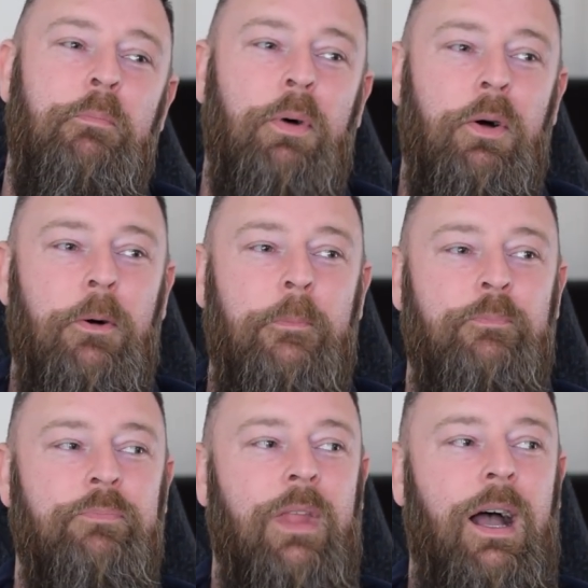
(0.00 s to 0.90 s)
But
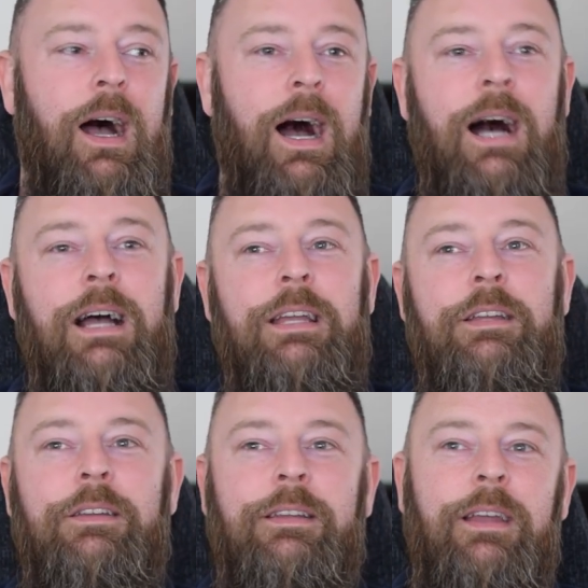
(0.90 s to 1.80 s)

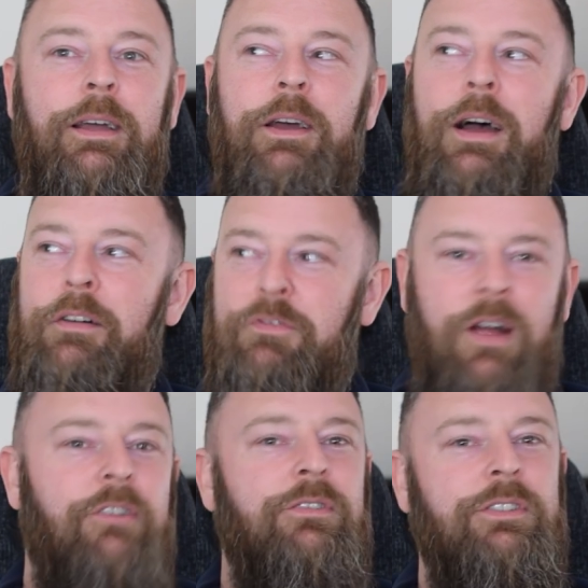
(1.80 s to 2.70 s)
I have
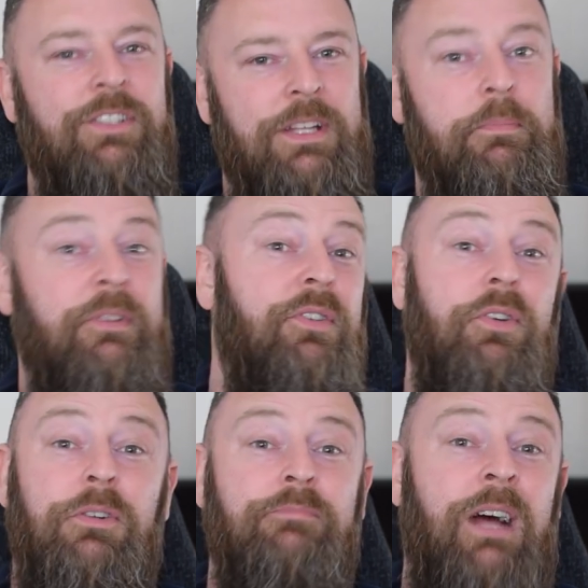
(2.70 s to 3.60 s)
referenced it
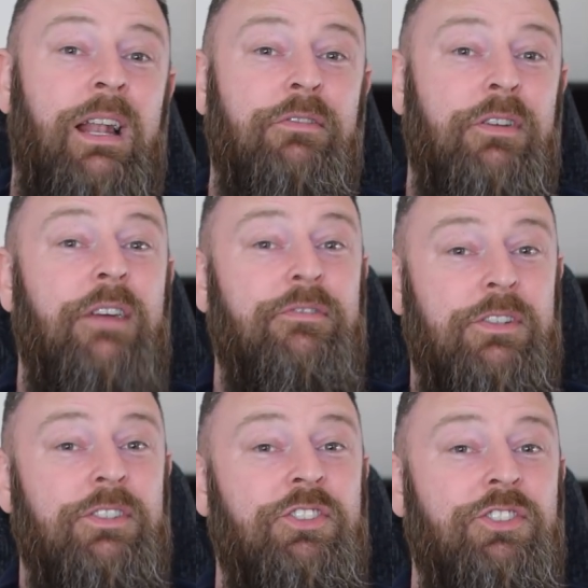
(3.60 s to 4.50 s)
before and I've
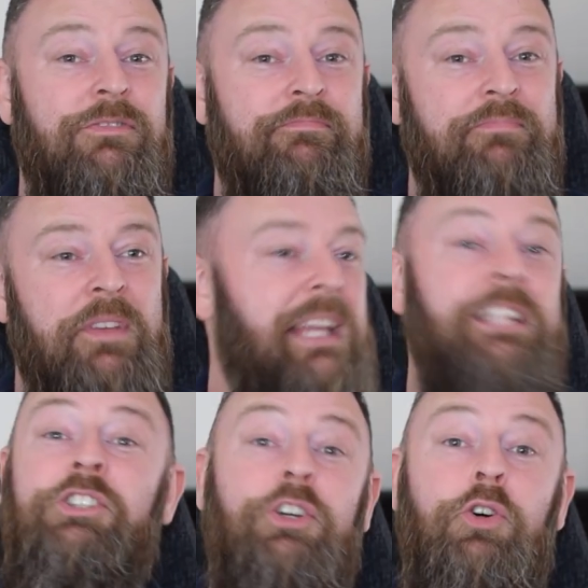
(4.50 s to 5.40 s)
referenced
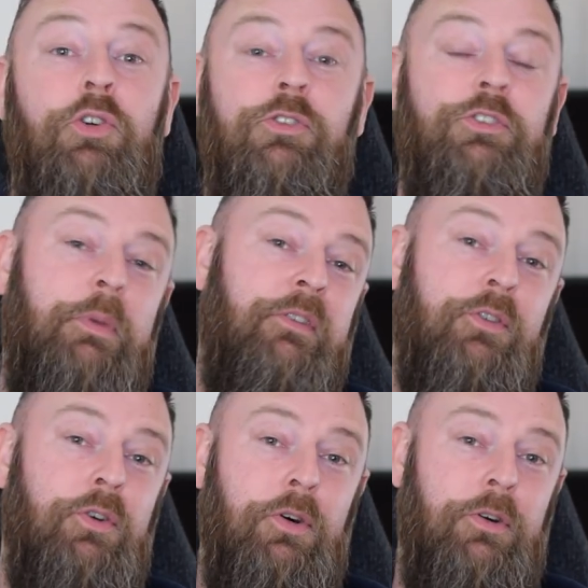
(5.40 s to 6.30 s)
intercourse
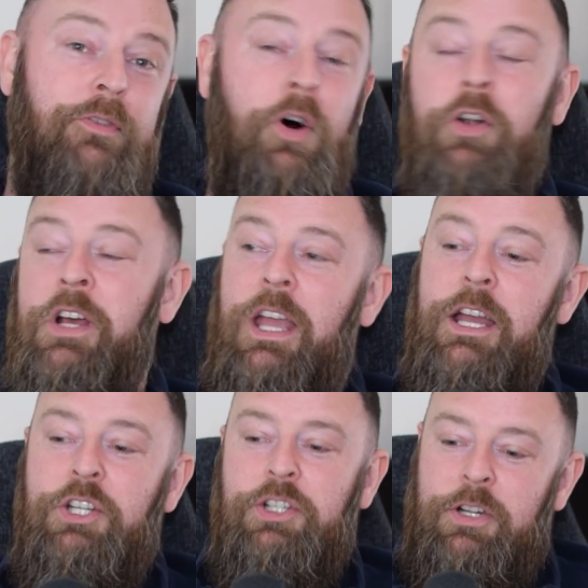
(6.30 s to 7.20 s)
before,
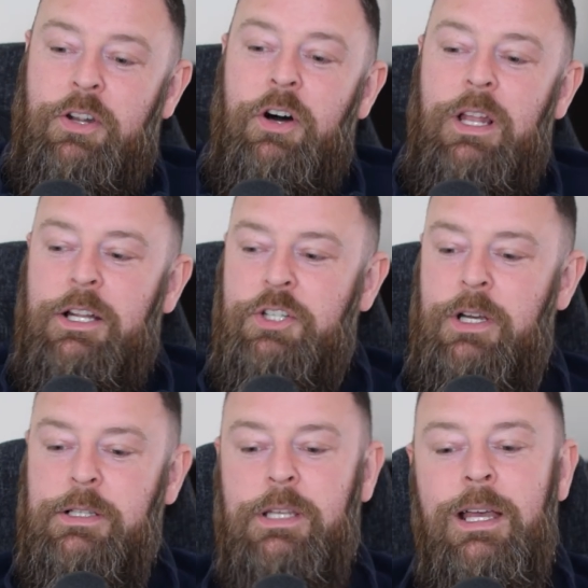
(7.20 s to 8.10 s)
fornication and all that
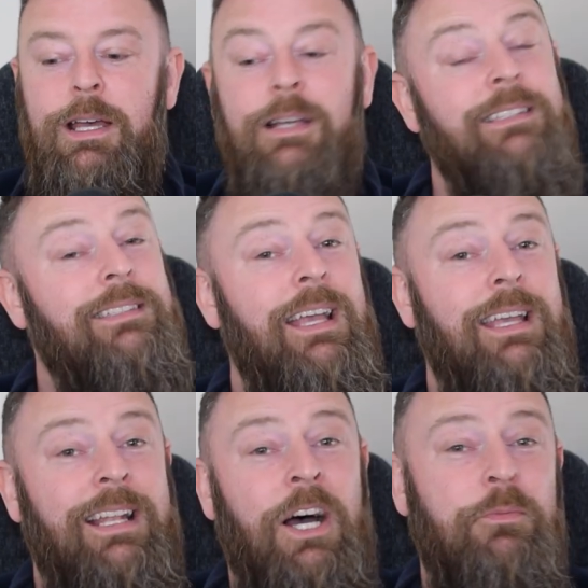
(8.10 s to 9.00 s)
jazz,
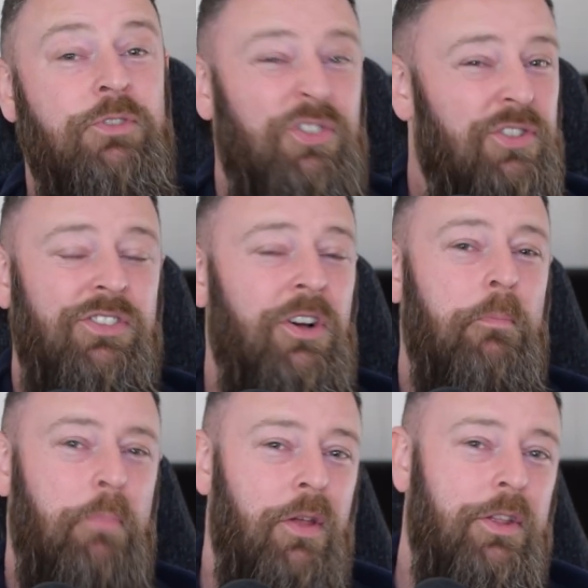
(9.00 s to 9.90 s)
saying I'm just
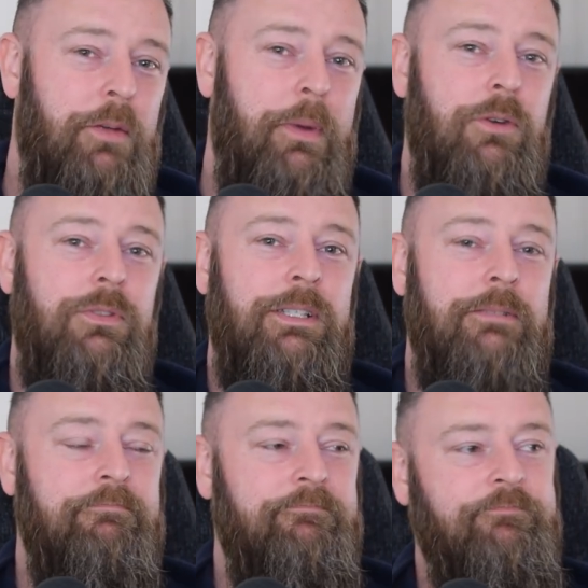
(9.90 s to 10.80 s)
not bothered about
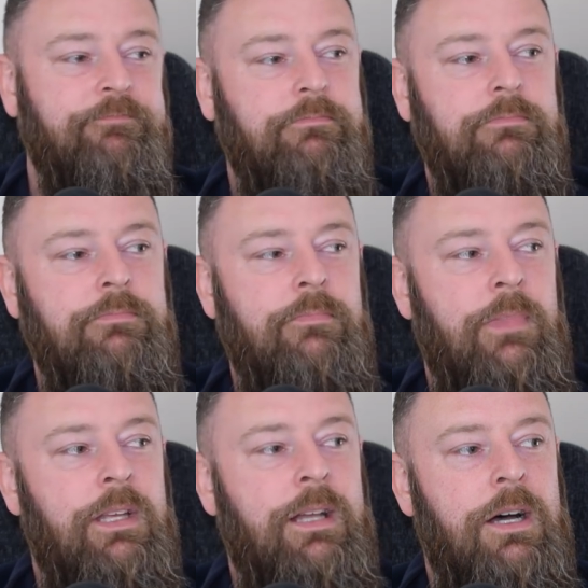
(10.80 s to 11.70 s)
it.
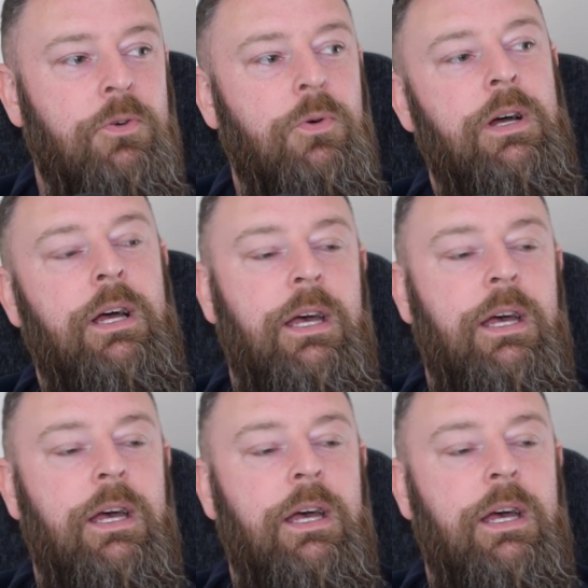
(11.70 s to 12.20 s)
Now